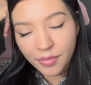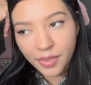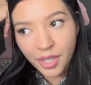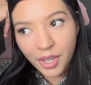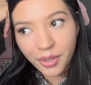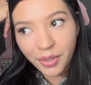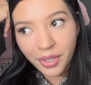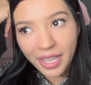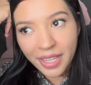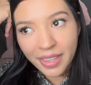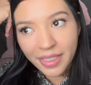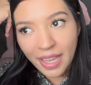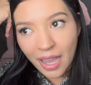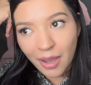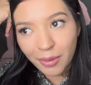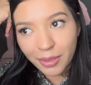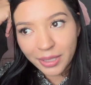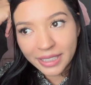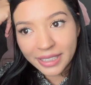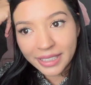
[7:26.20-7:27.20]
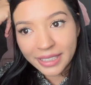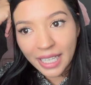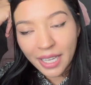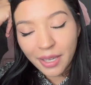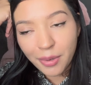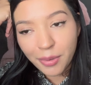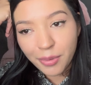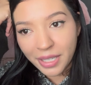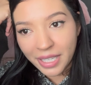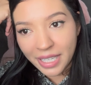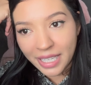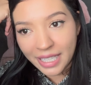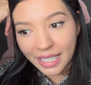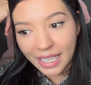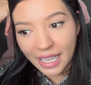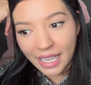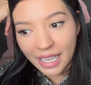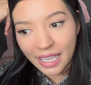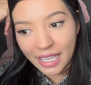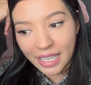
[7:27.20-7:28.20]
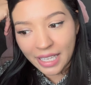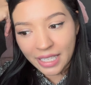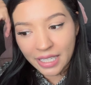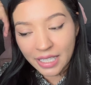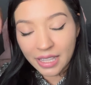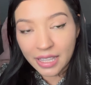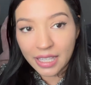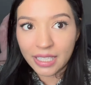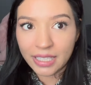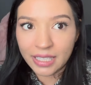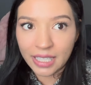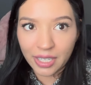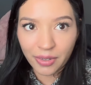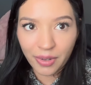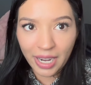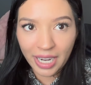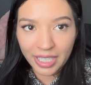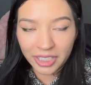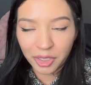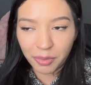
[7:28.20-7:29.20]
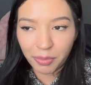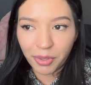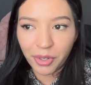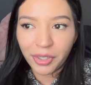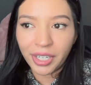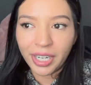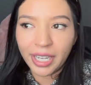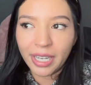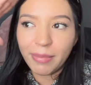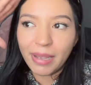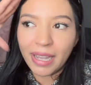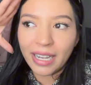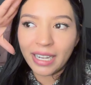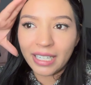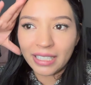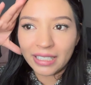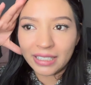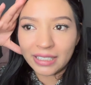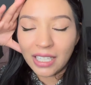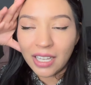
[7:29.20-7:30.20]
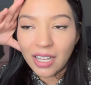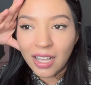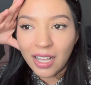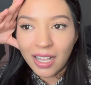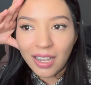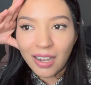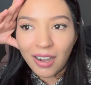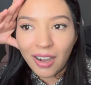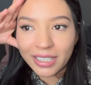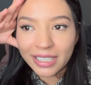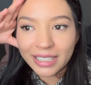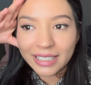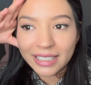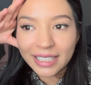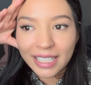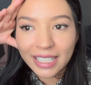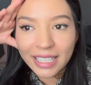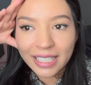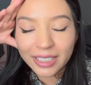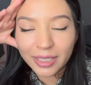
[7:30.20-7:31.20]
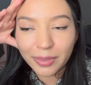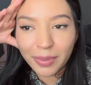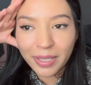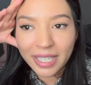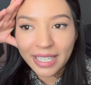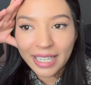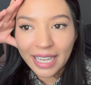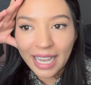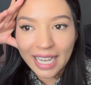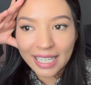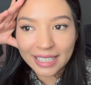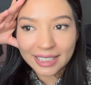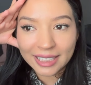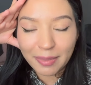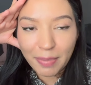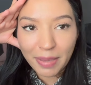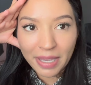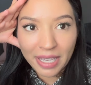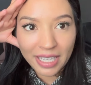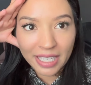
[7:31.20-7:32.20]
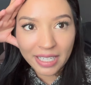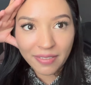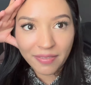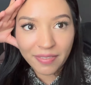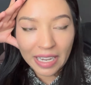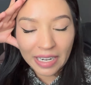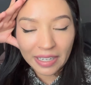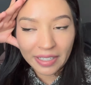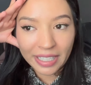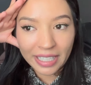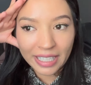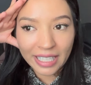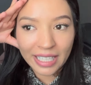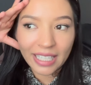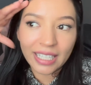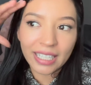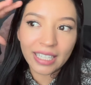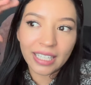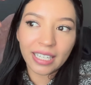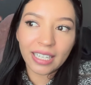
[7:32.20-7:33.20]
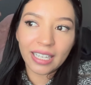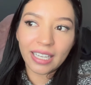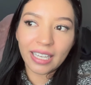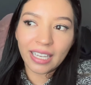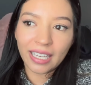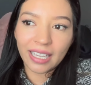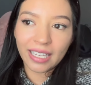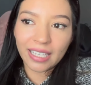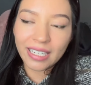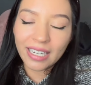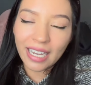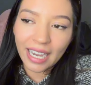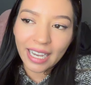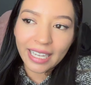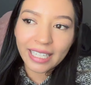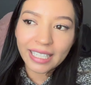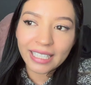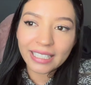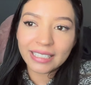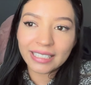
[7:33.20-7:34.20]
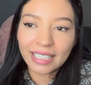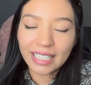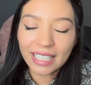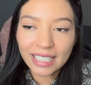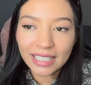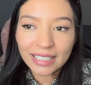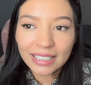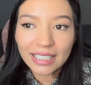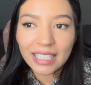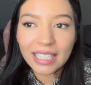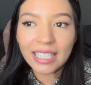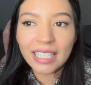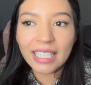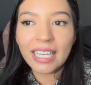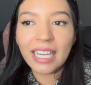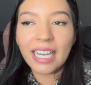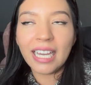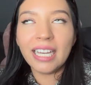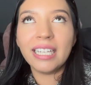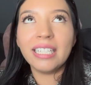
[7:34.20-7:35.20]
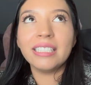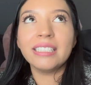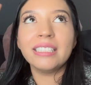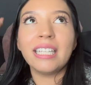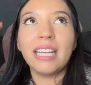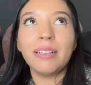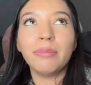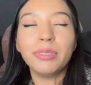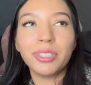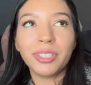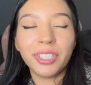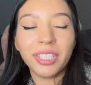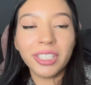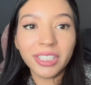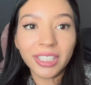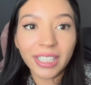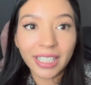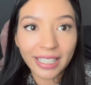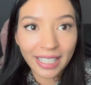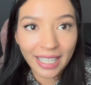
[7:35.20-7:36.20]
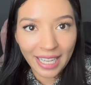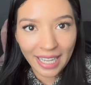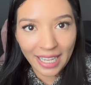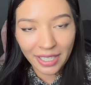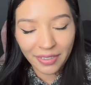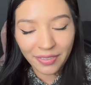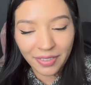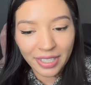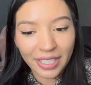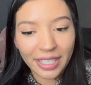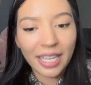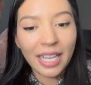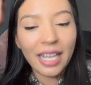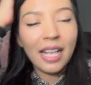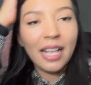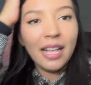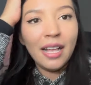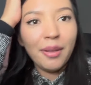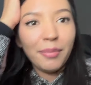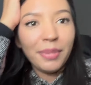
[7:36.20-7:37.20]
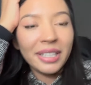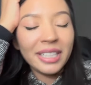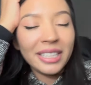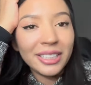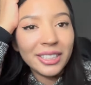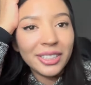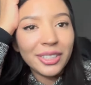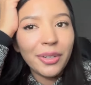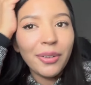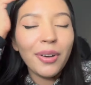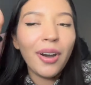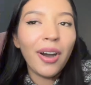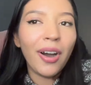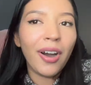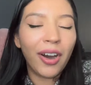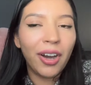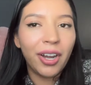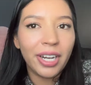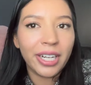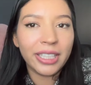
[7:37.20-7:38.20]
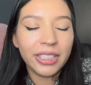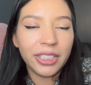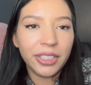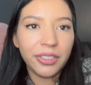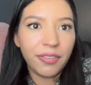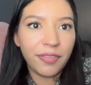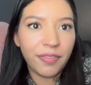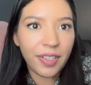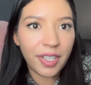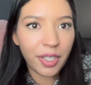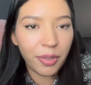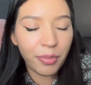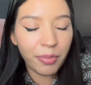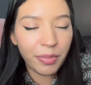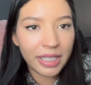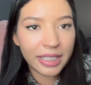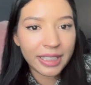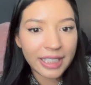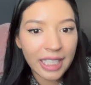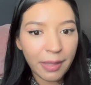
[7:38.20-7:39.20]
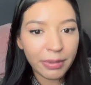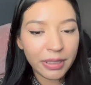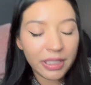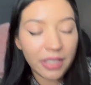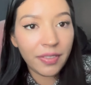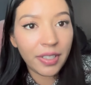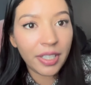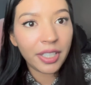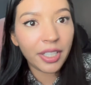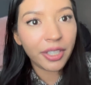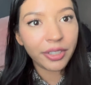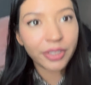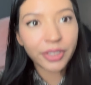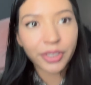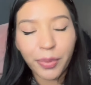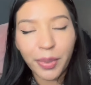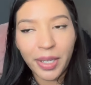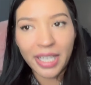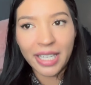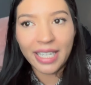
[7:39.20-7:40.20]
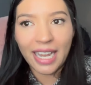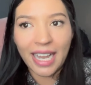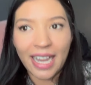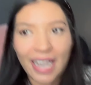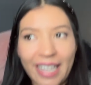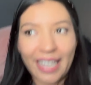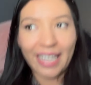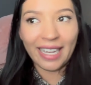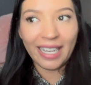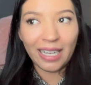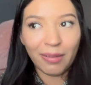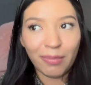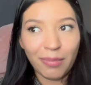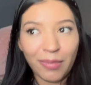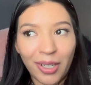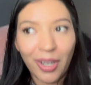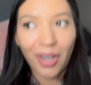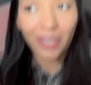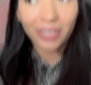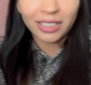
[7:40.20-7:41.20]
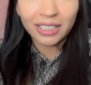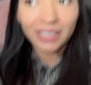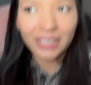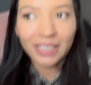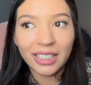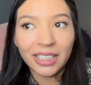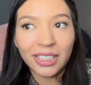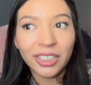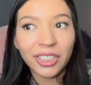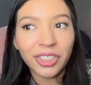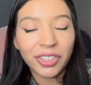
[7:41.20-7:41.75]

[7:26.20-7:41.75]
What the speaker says: Okay, that was a week in the dental hygiene program. And honestly, this week has been very nice, easy, and I'm starting to get the hang of it. But it's so hard to film these types of videos when I am constantly just